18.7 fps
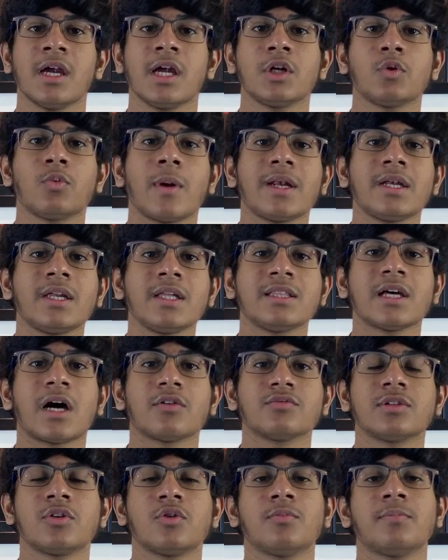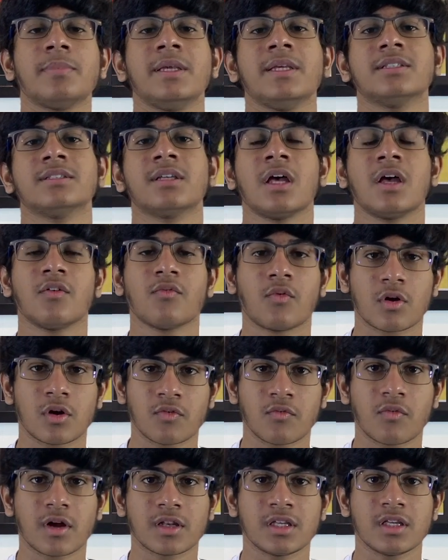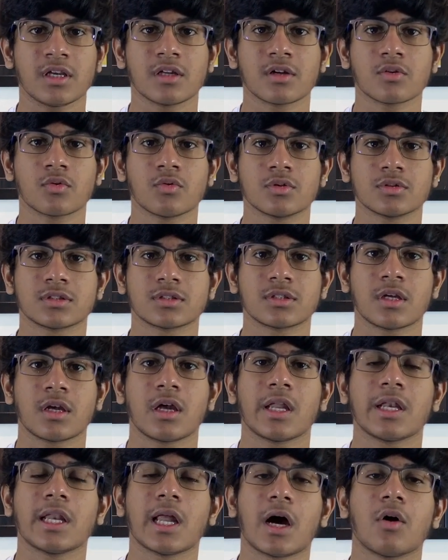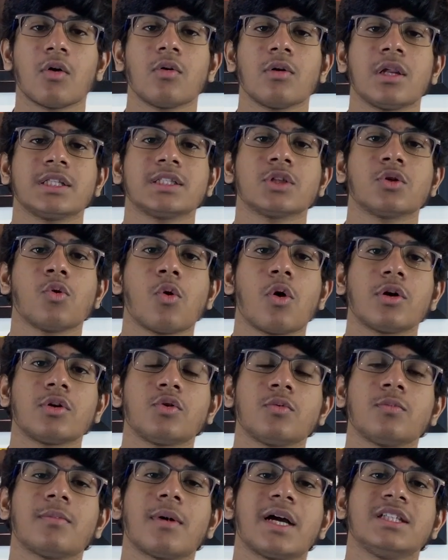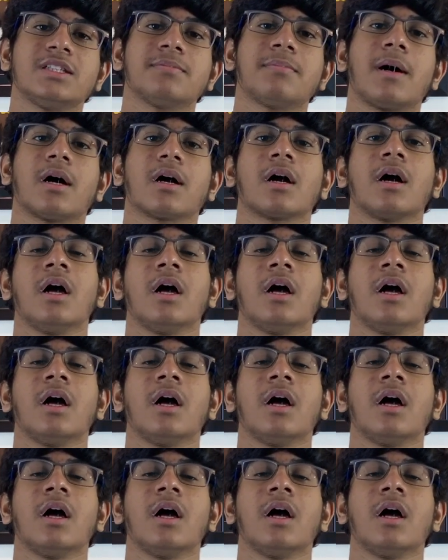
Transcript: 20,000 rupees for a 1-year course. Now, let's go on to MindSpark.